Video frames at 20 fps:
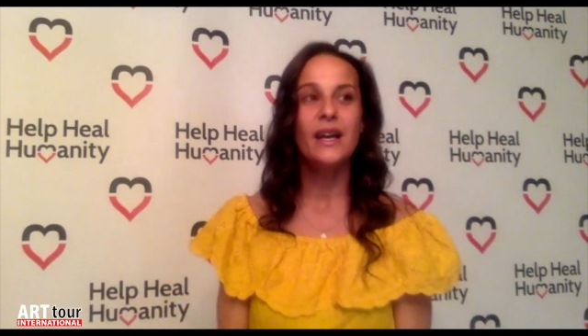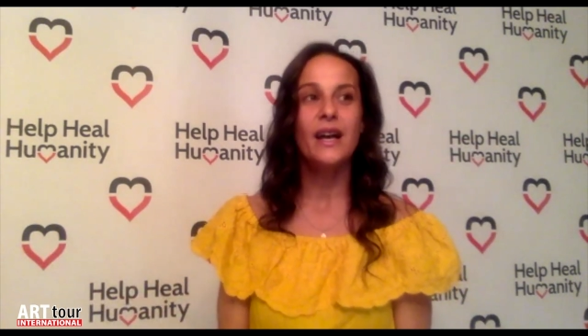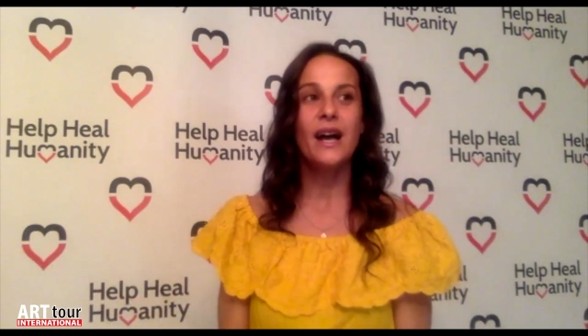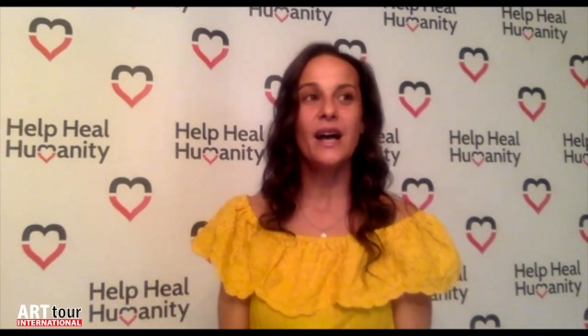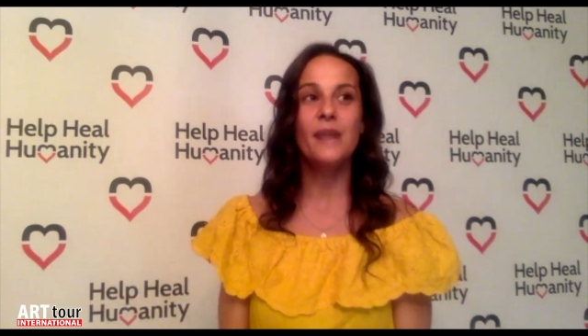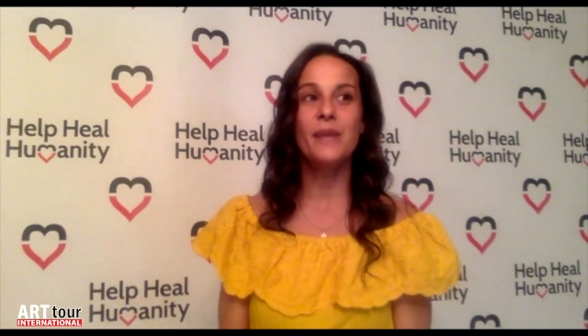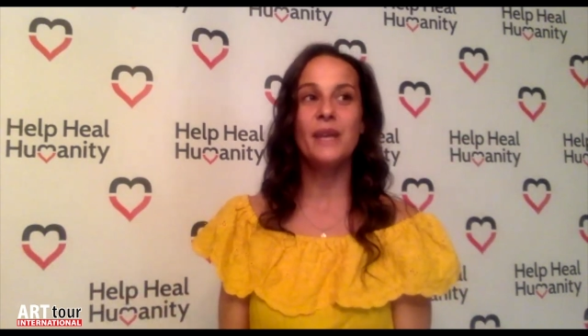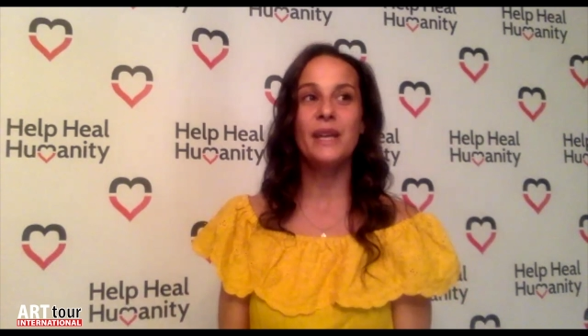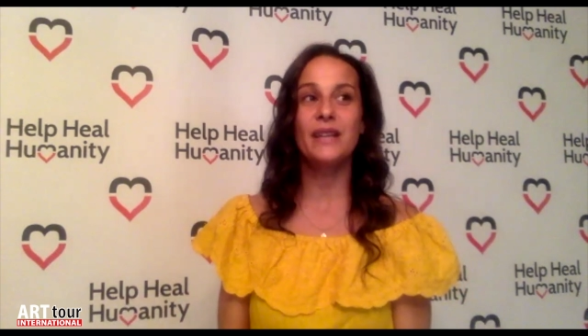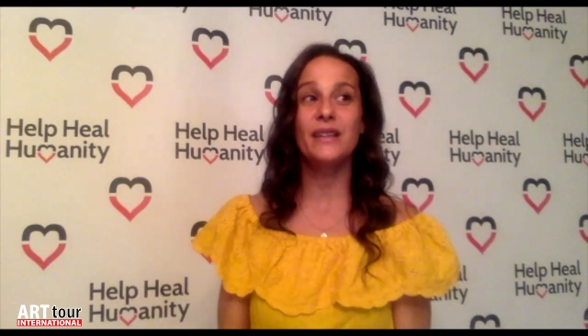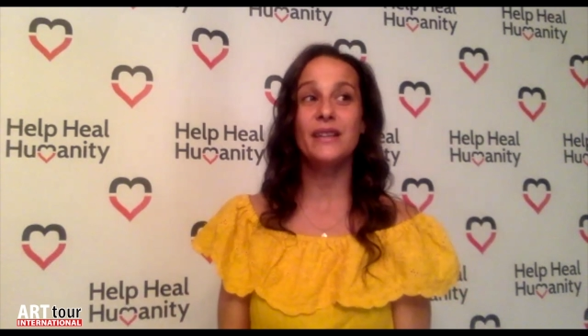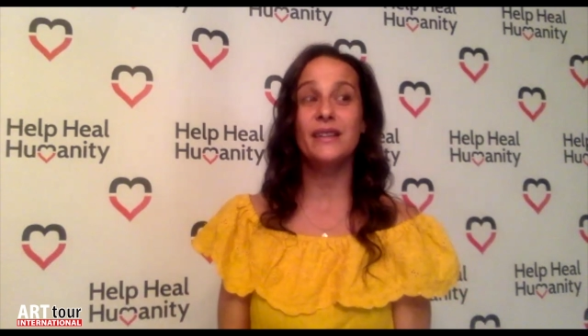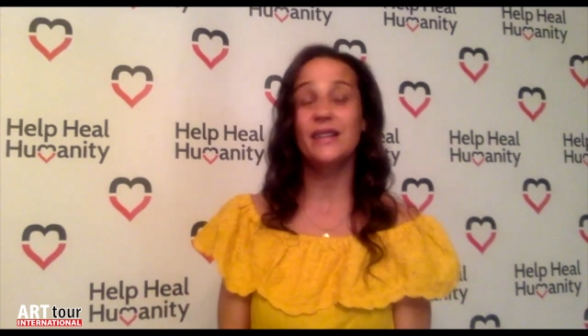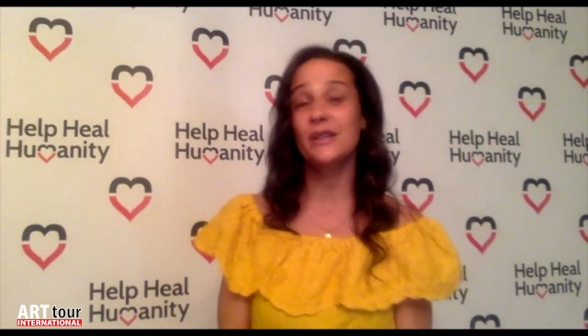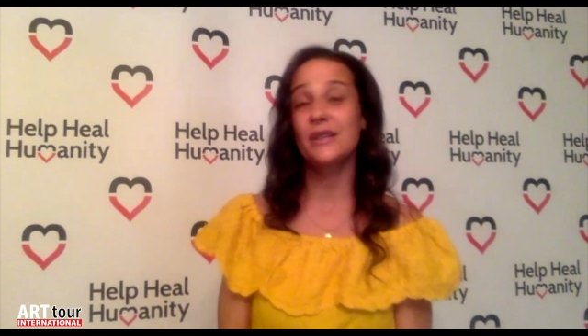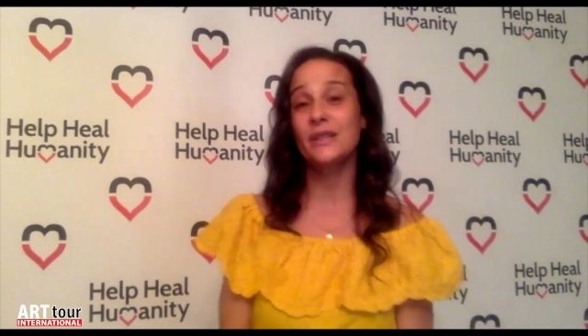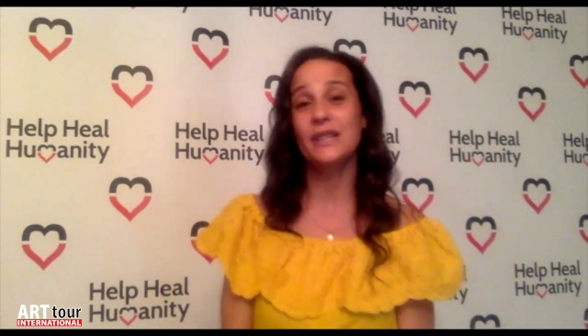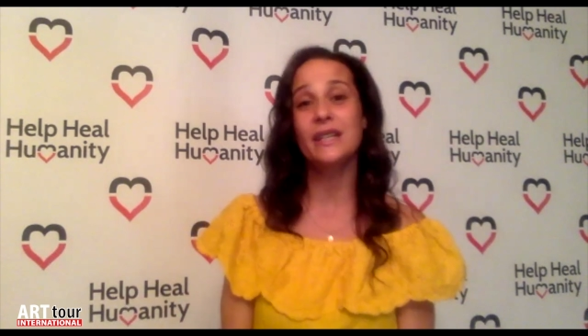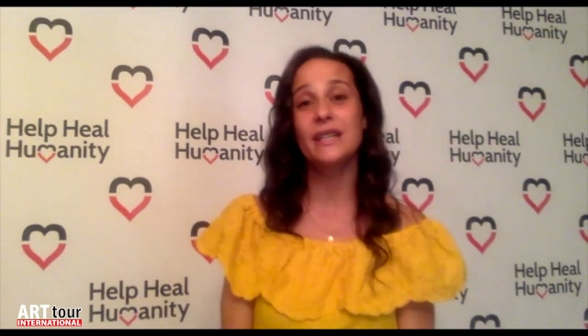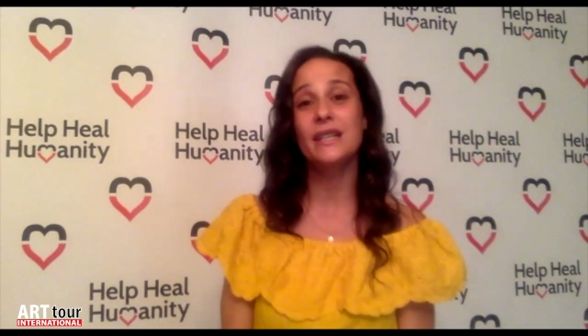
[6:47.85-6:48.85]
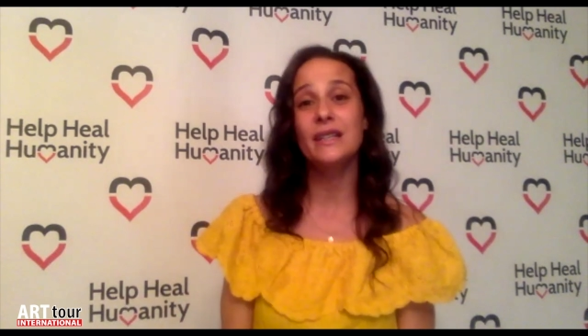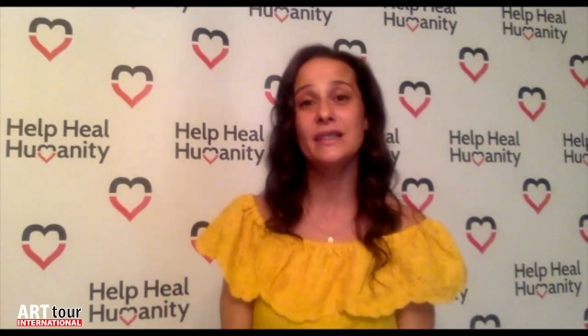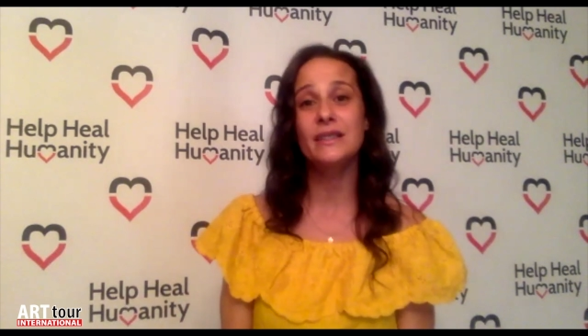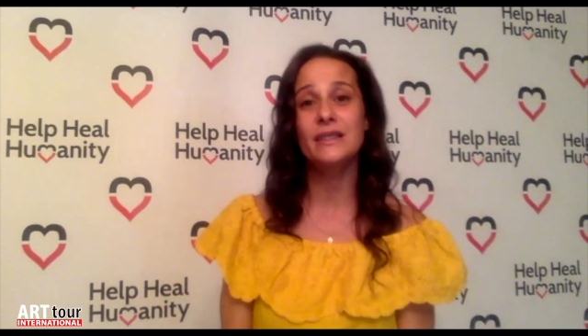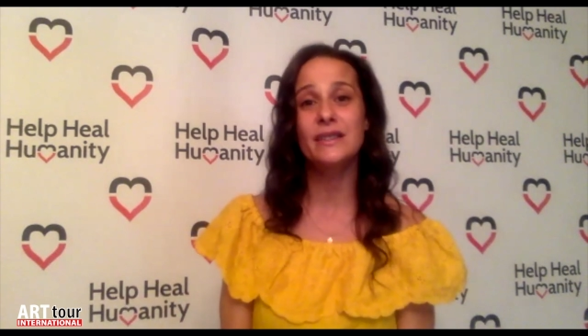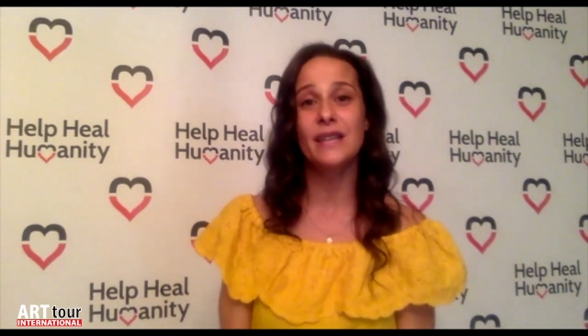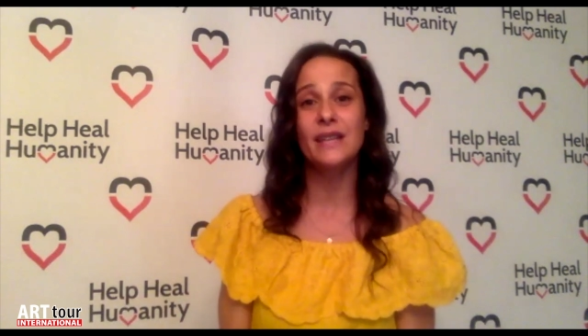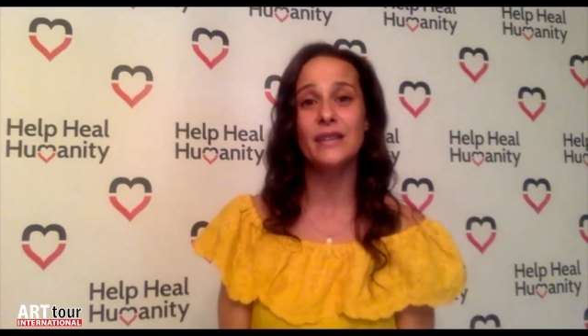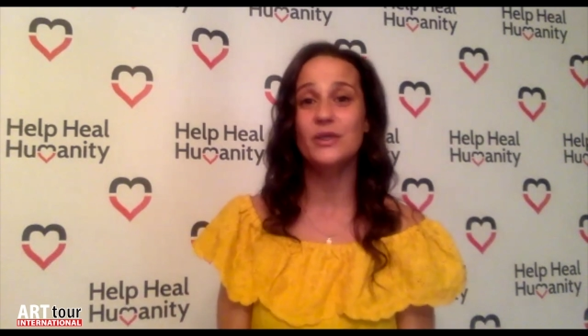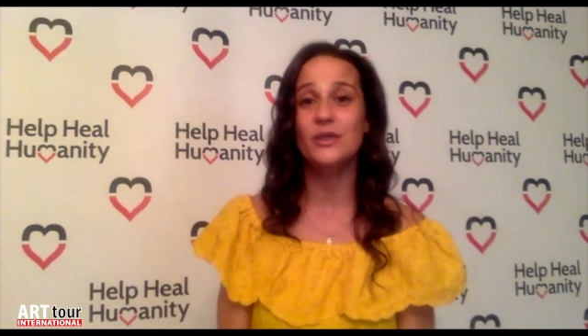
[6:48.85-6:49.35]
I'm like, there are kids
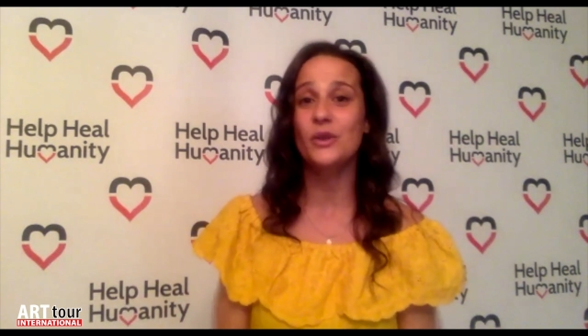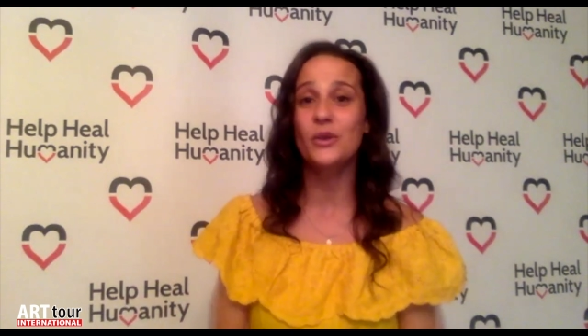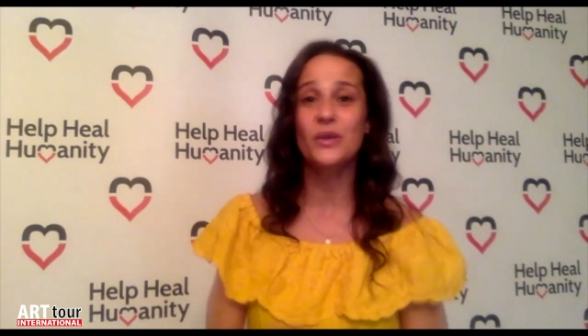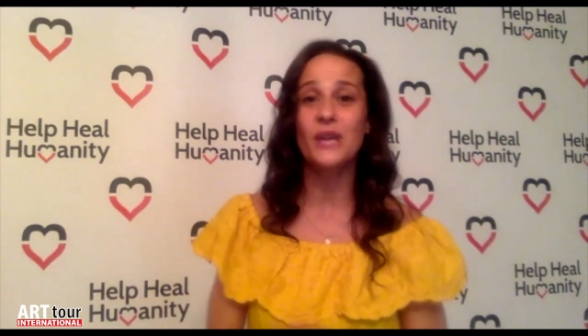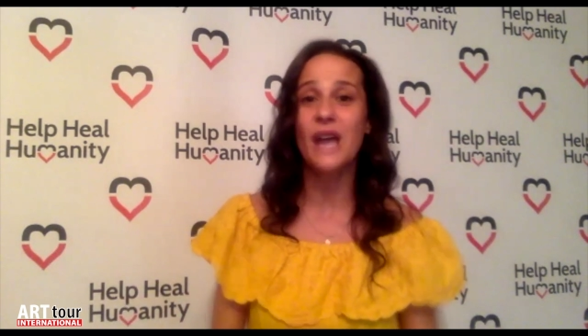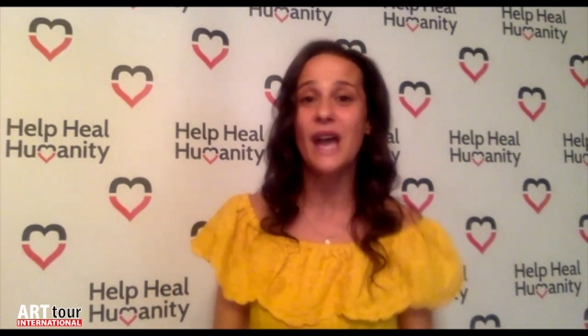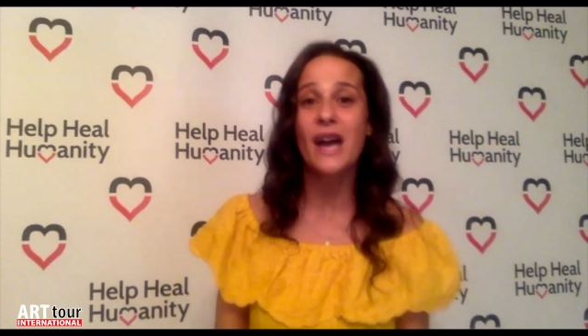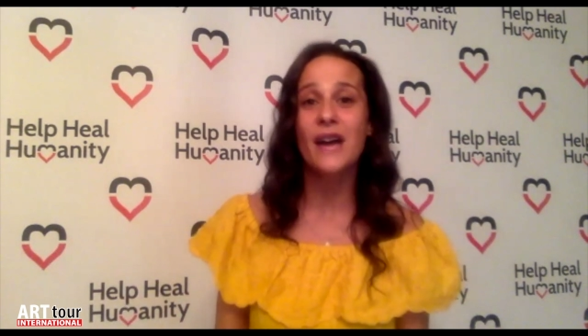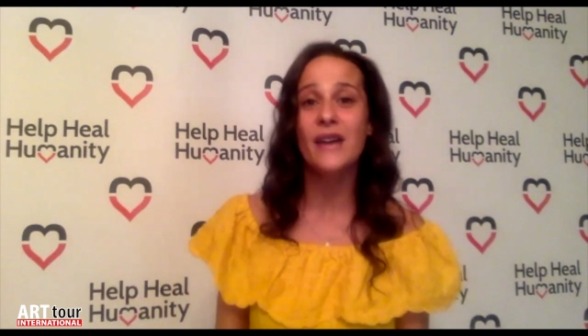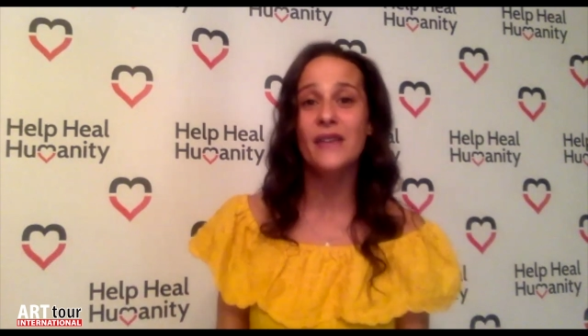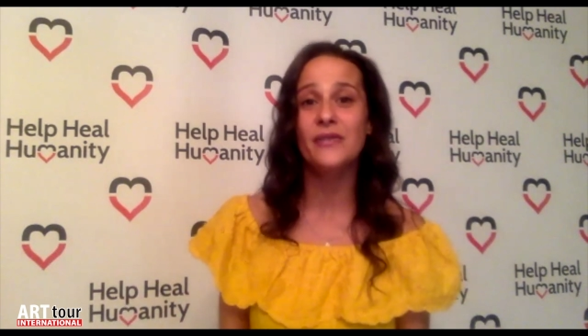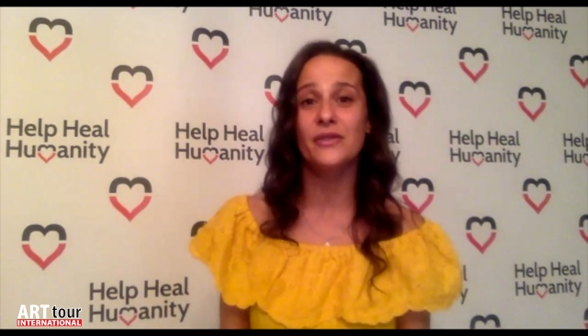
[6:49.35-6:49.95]
that don't have